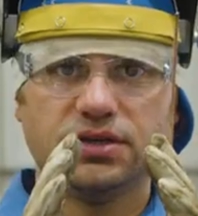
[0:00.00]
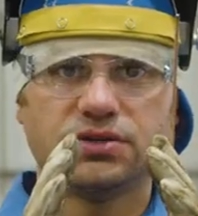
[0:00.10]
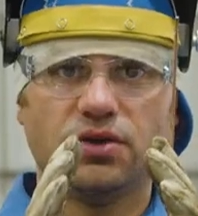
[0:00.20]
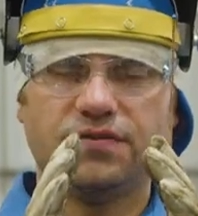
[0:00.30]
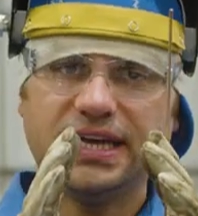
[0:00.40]

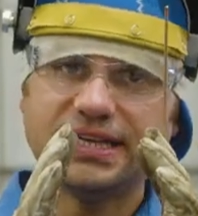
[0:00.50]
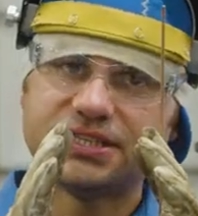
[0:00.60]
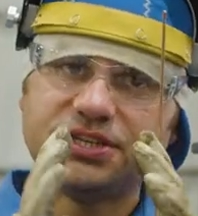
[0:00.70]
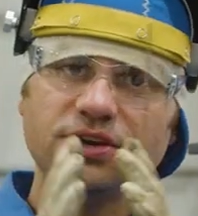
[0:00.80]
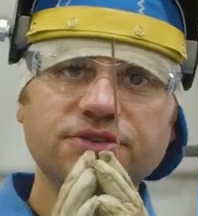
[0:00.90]
So if it
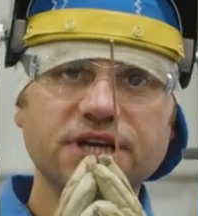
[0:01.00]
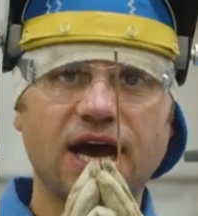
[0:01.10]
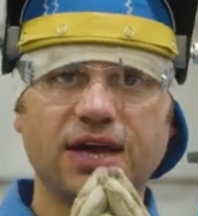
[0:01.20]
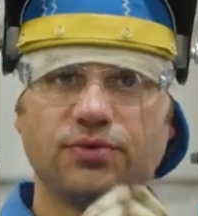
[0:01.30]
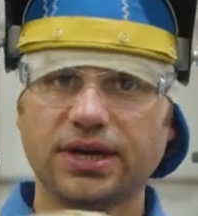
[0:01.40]
gets too
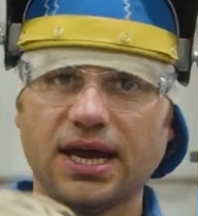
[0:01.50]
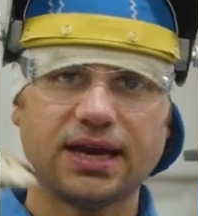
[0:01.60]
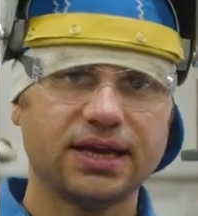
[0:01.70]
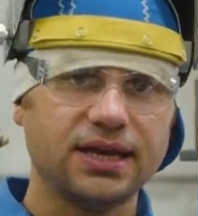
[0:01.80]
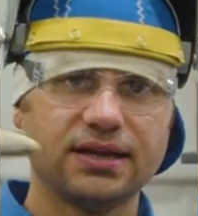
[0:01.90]
tight, we
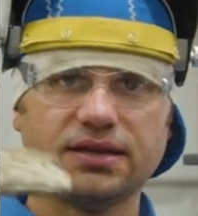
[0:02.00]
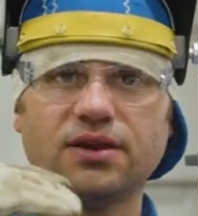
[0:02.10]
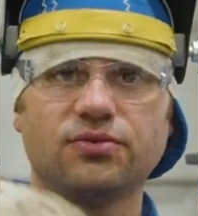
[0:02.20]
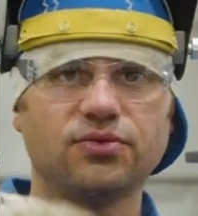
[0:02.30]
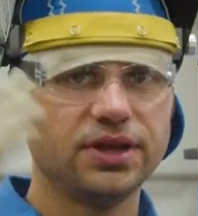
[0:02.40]
gotta get in
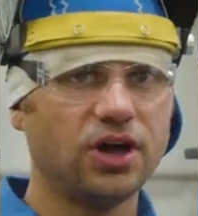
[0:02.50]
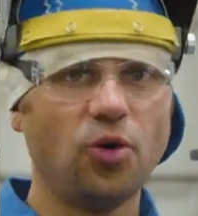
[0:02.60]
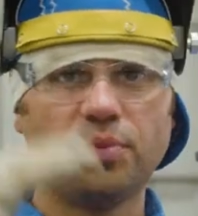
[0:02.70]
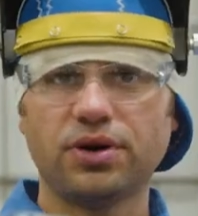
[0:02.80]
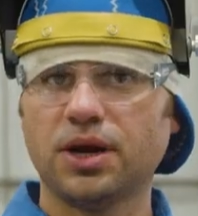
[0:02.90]
there and really
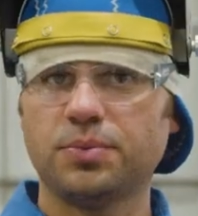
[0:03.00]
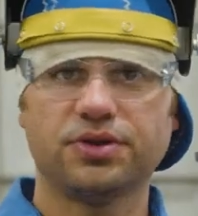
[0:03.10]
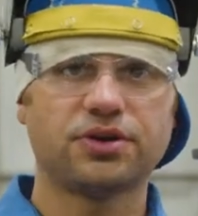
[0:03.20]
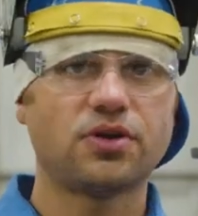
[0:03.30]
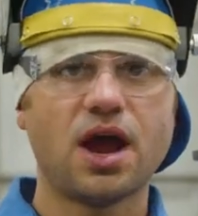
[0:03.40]
open it up
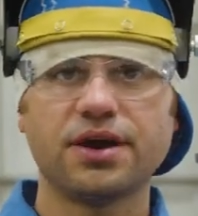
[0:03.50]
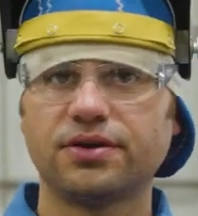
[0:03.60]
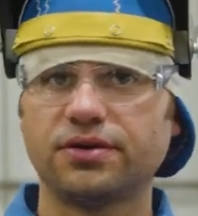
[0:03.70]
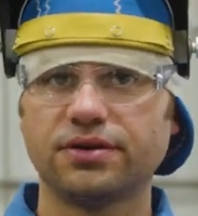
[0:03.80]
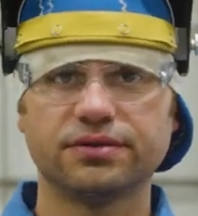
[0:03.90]
with a
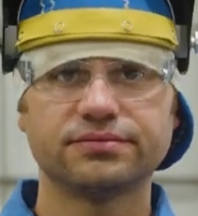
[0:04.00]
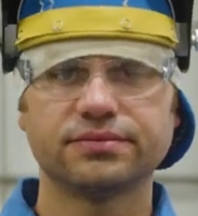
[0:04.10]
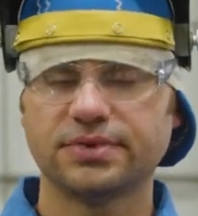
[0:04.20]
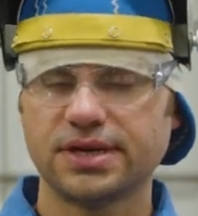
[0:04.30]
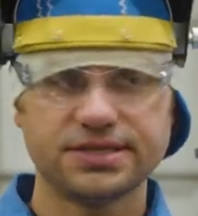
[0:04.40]
grinder, and
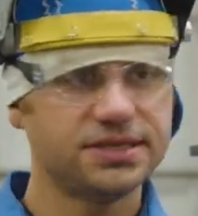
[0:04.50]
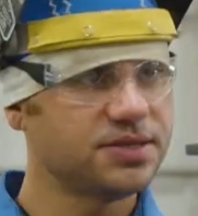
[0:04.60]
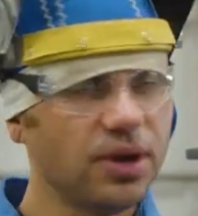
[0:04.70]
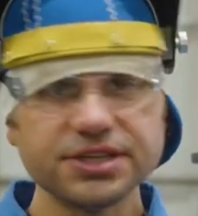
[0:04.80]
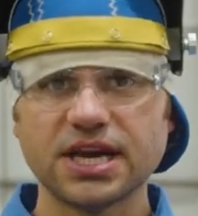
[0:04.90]
it's just
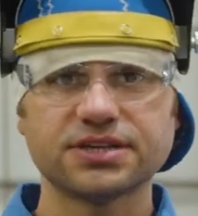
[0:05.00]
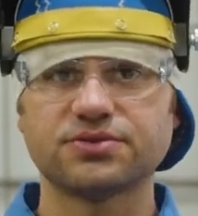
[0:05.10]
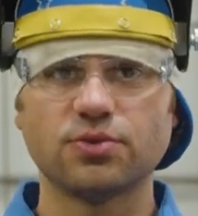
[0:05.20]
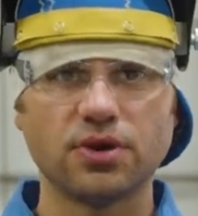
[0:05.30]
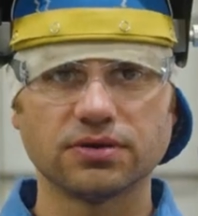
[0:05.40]
a bunch of
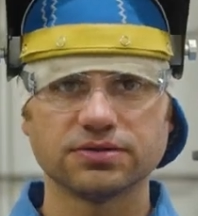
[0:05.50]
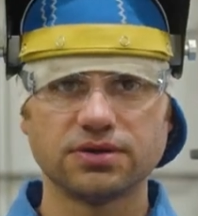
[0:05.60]
extra work.